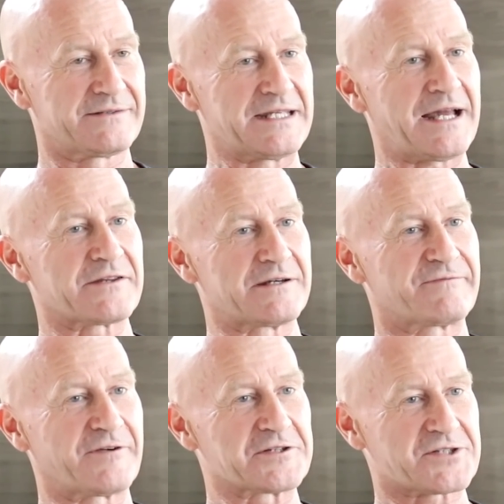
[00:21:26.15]
the other
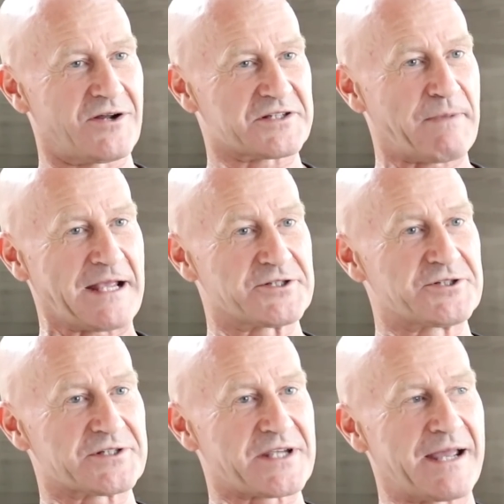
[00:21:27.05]
first class
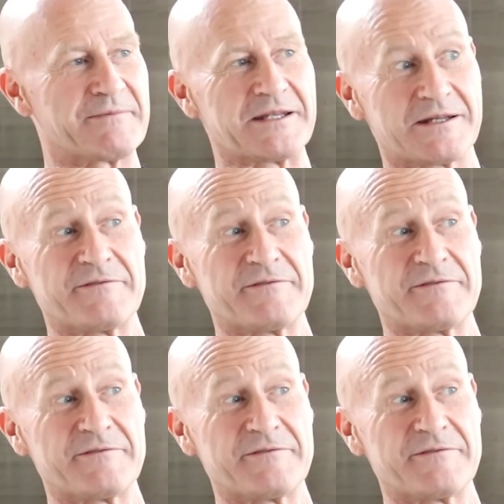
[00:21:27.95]
passengers came in,